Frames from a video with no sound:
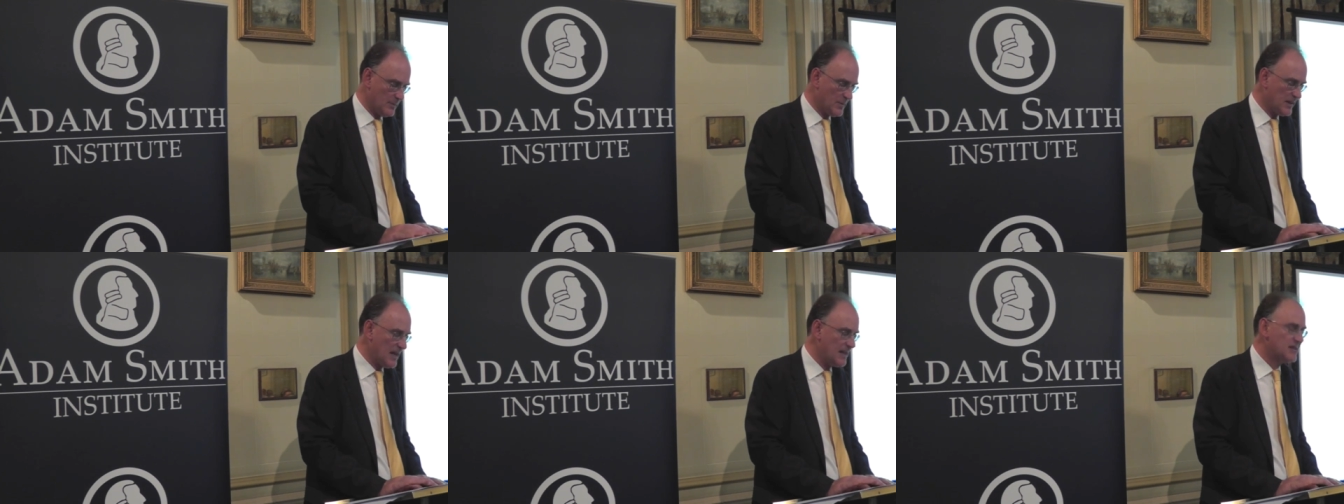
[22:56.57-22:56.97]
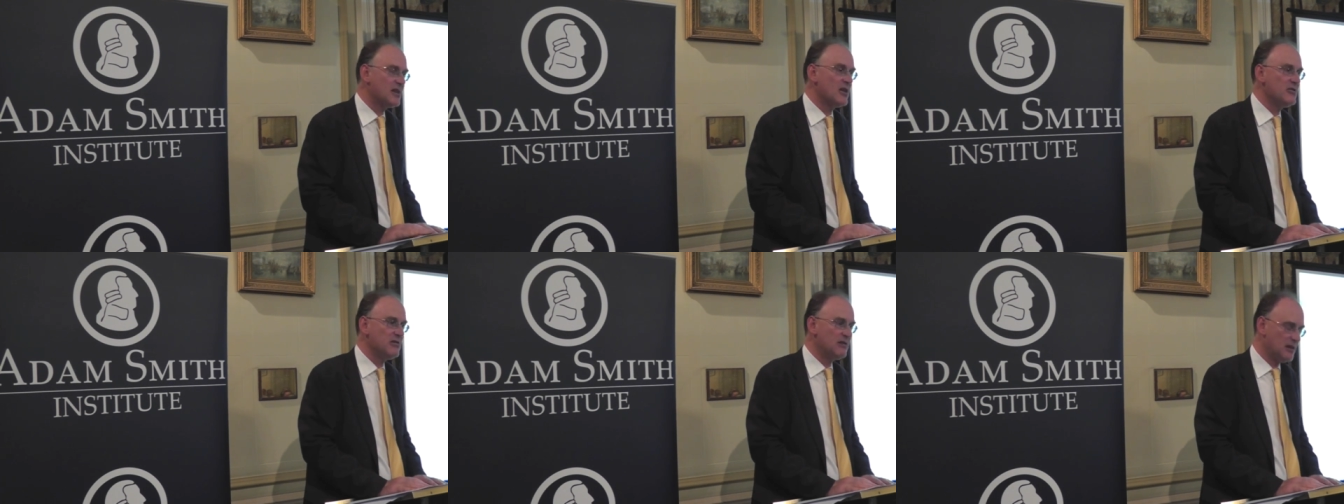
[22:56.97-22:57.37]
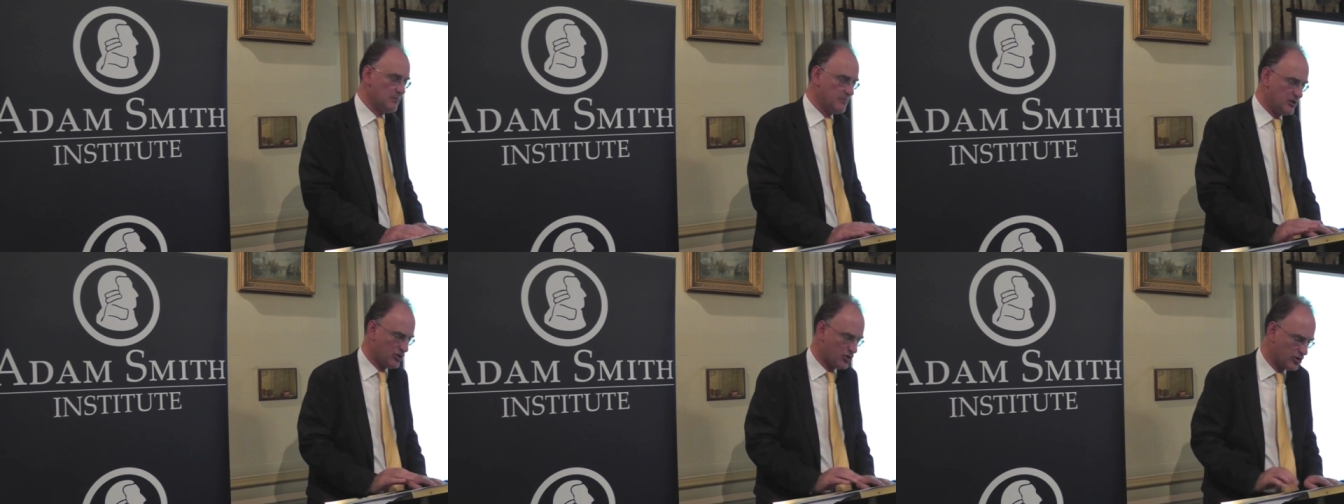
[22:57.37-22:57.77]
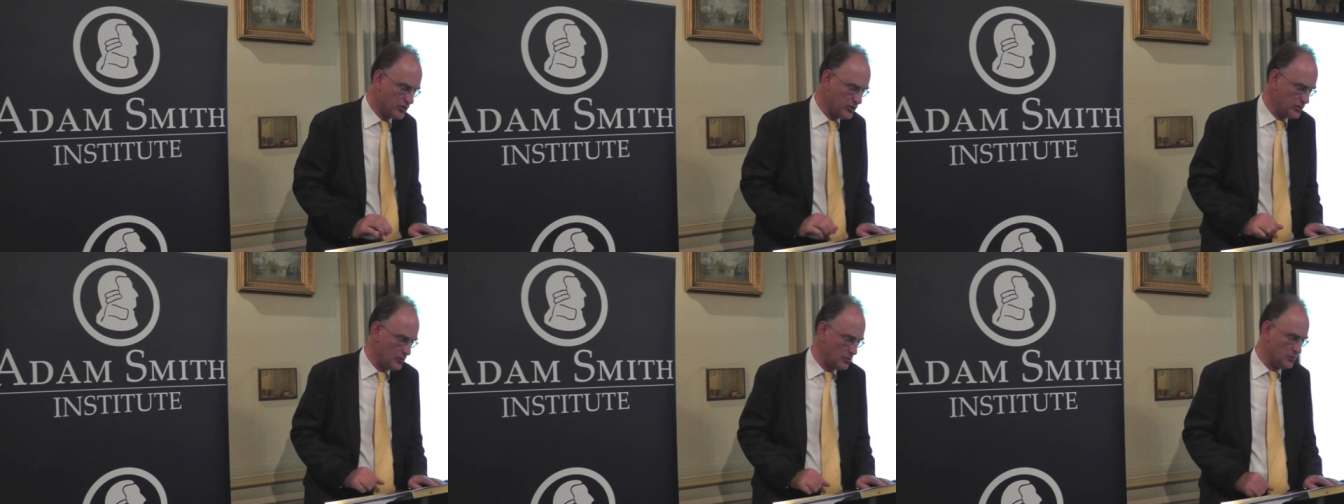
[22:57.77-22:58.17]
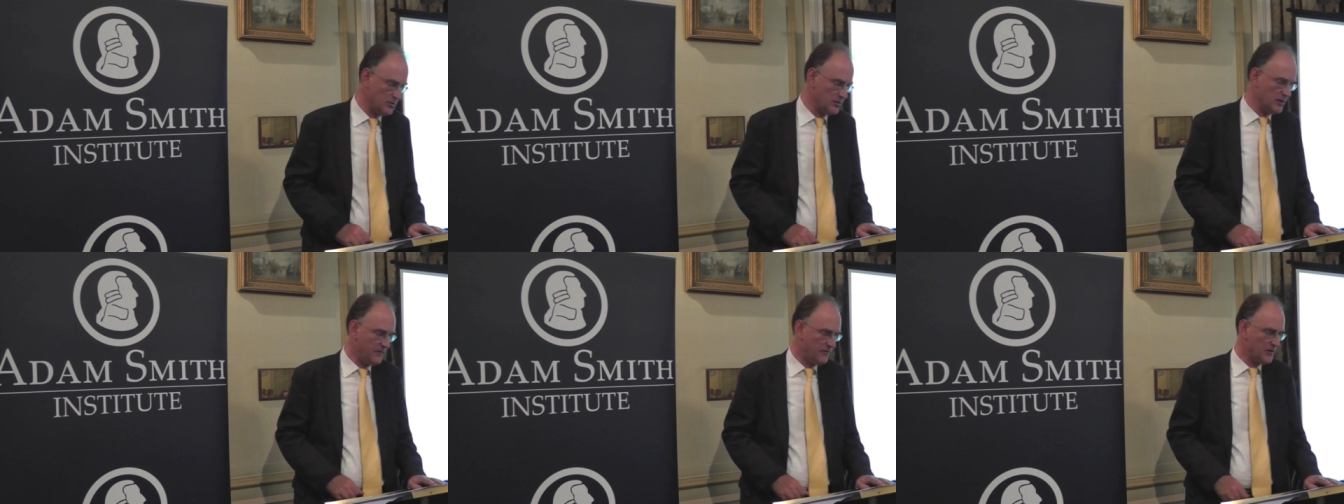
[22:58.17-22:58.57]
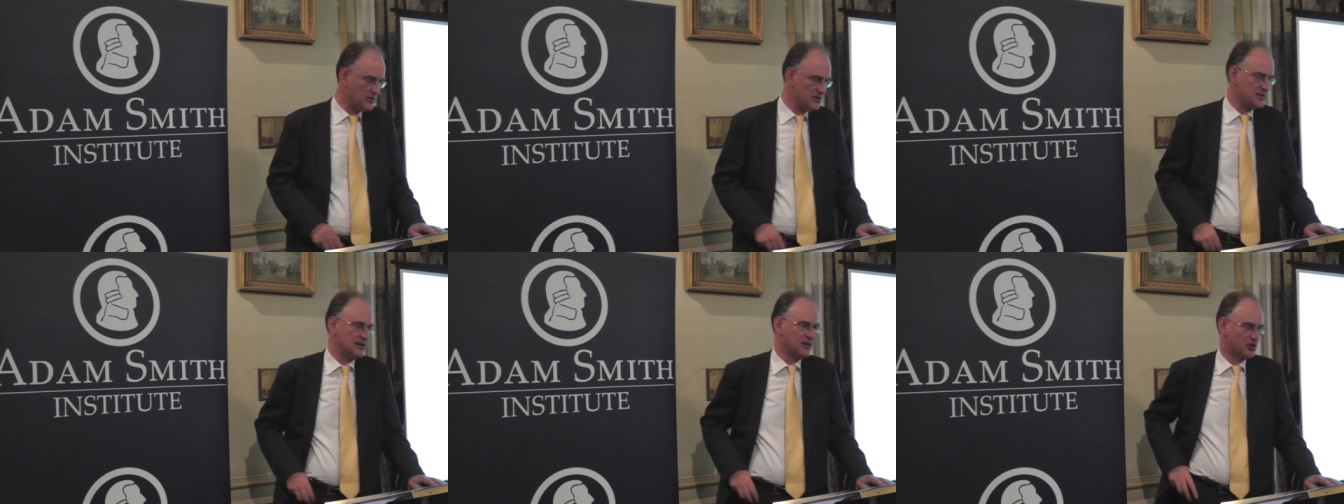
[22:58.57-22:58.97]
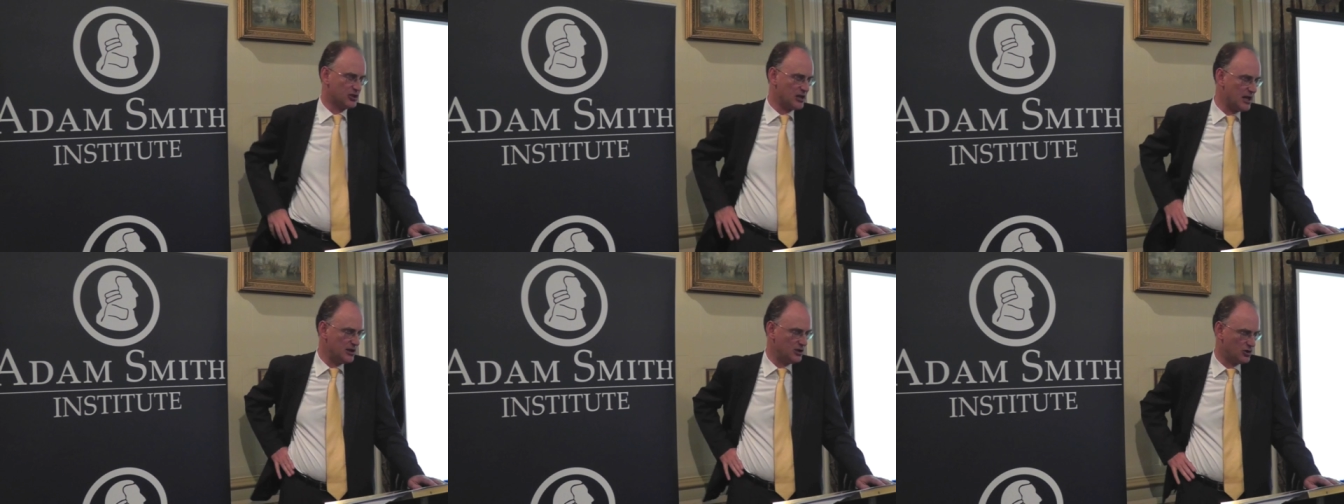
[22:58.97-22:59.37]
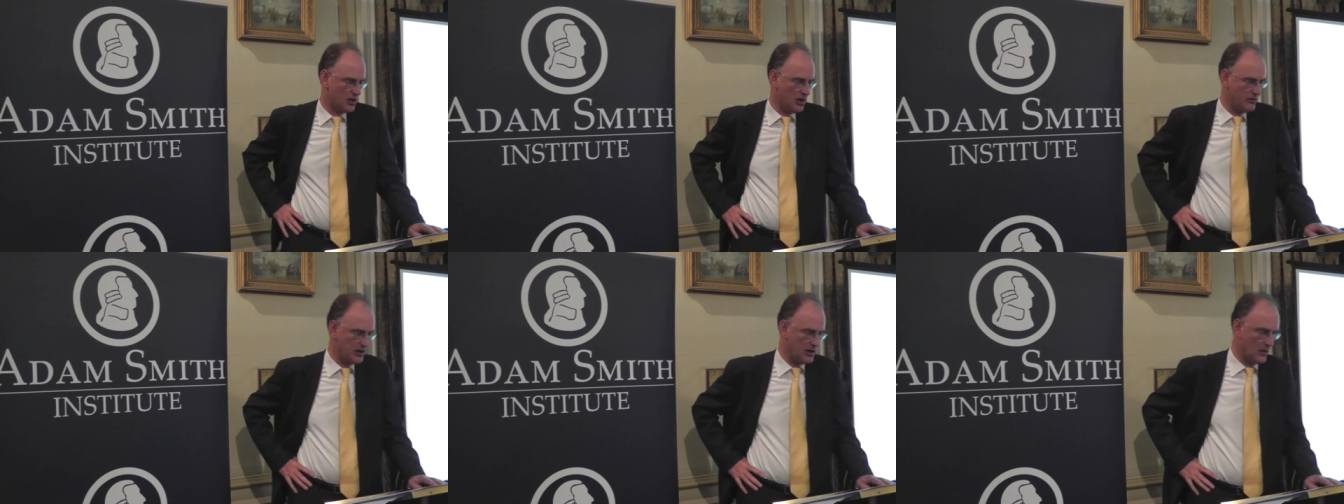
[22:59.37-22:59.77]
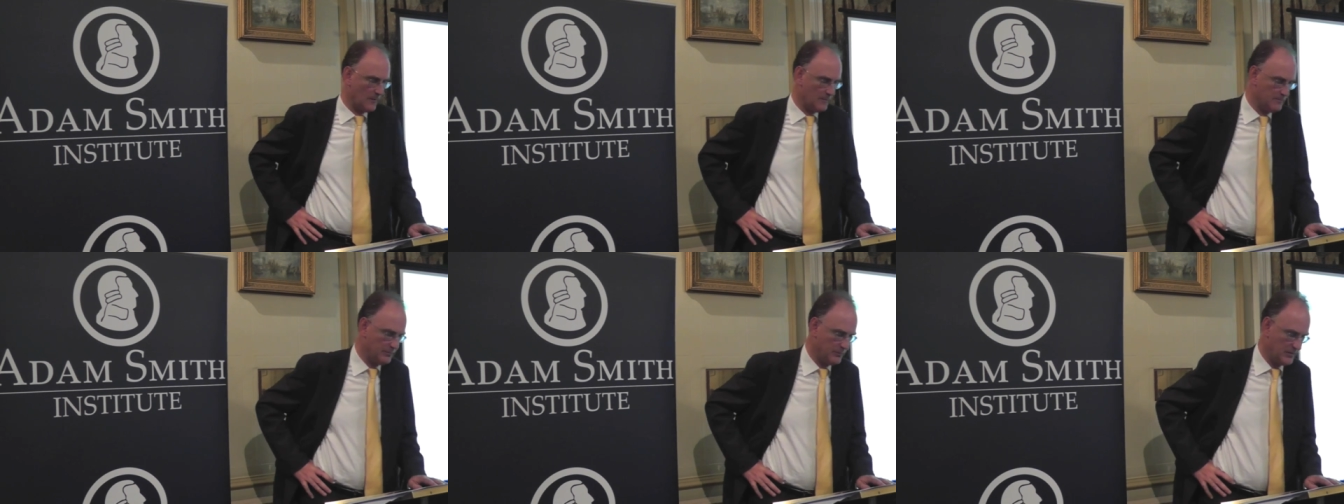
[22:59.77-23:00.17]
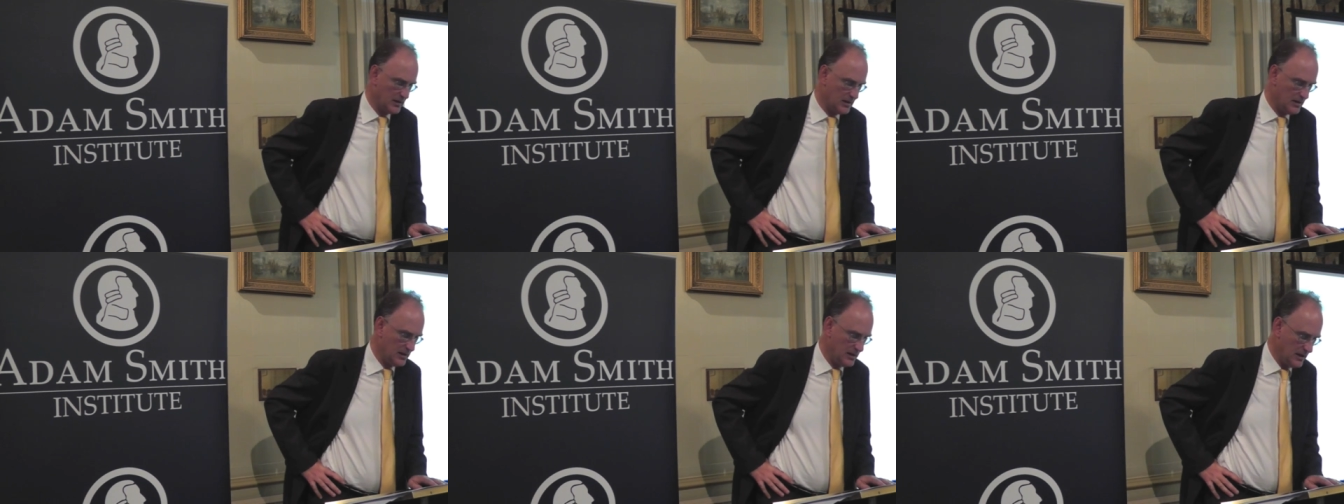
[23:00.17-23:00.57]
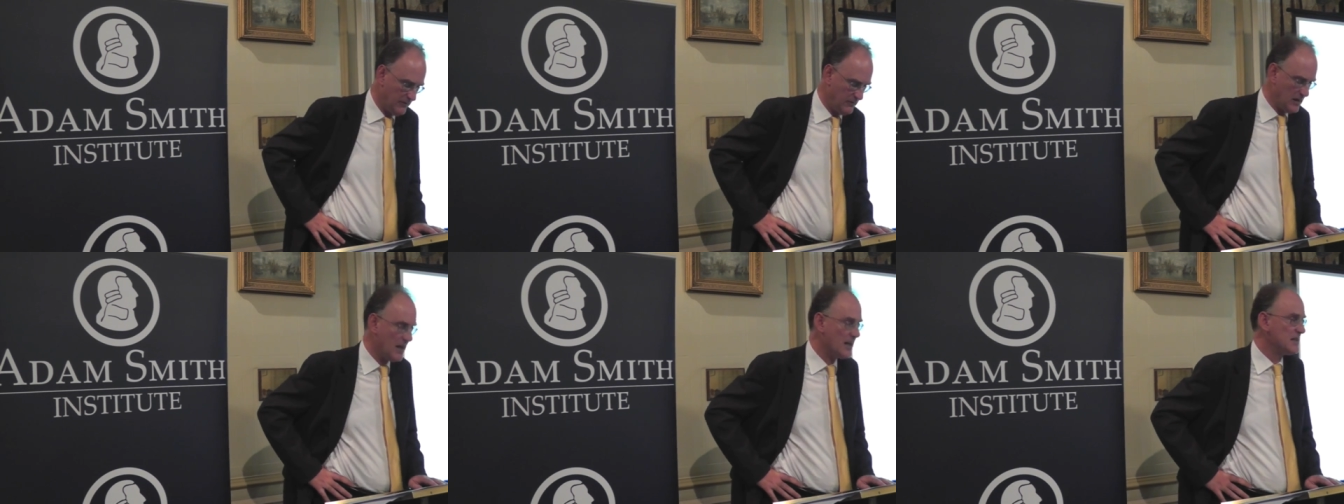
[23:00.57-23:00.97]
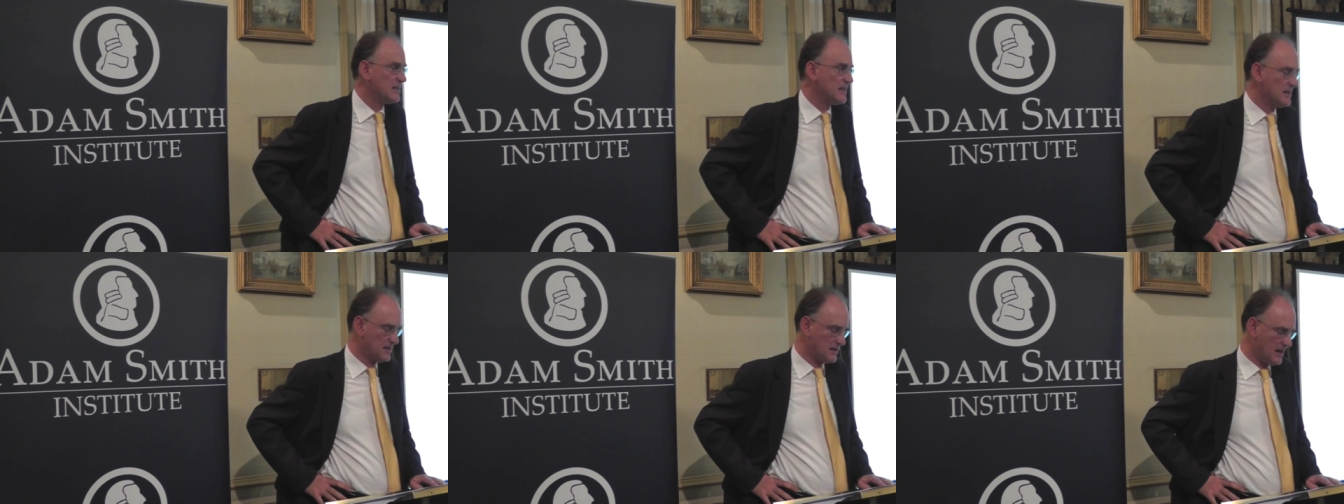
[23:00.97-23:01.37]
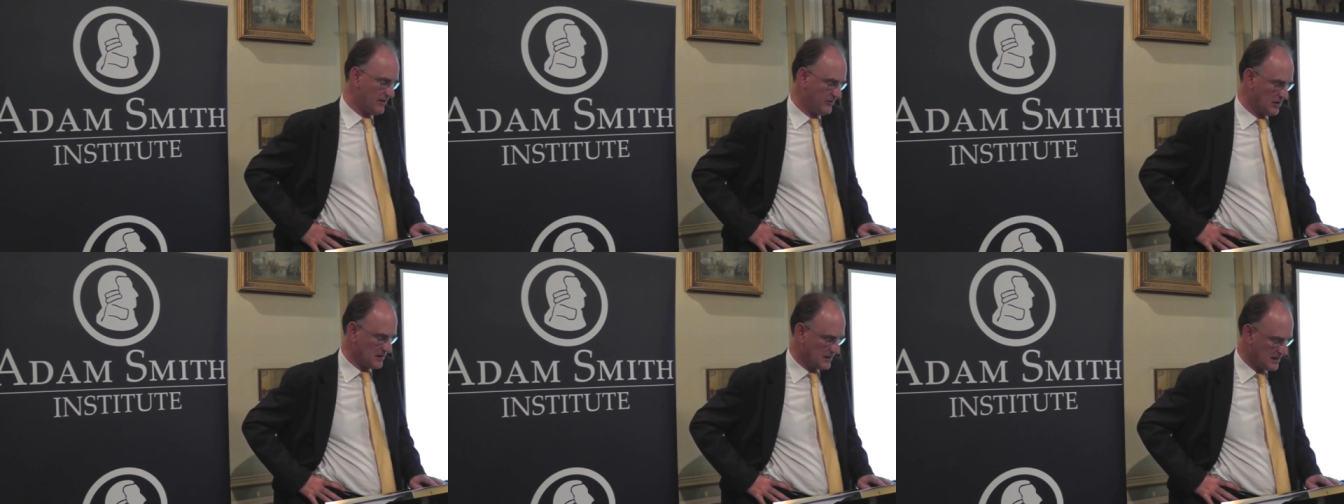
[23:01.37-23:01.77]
But that's only going to be true if there is exchange going on, if the ideas are having